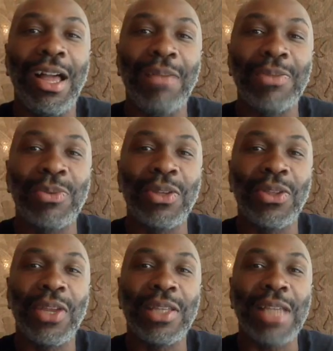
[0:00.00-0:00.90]
It's one of
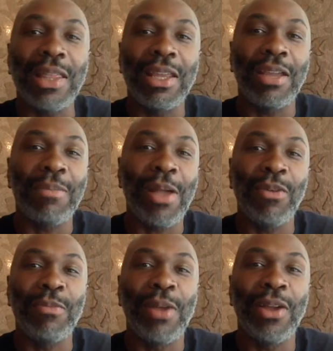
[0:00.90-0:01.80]
the things I think about
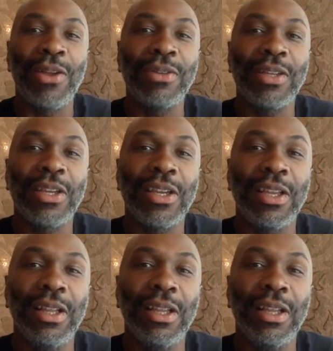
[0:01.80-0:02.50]
with my own kid,